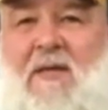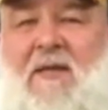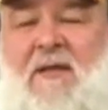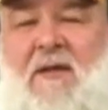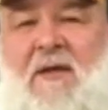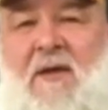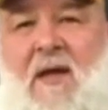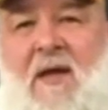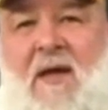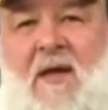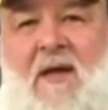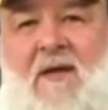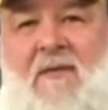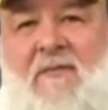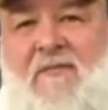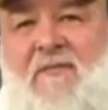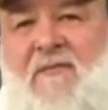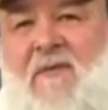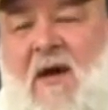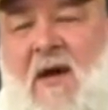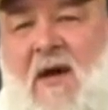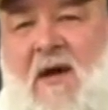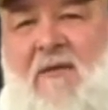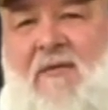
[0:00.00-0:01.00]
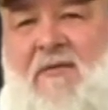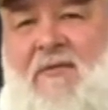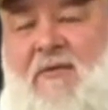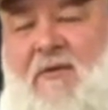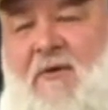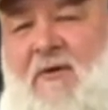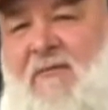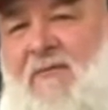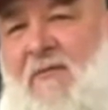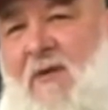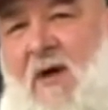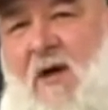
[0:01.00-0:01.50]
I think I hit
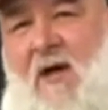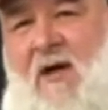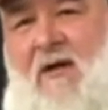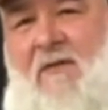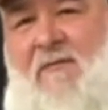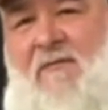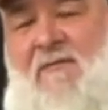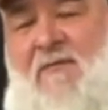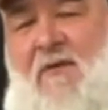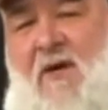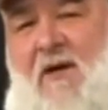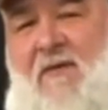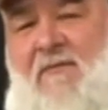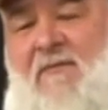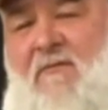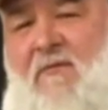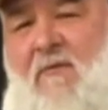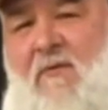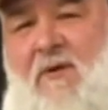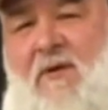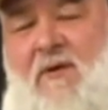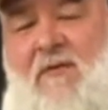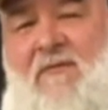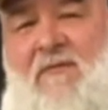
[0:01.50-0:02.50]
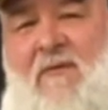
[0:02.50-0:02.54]
535, 540,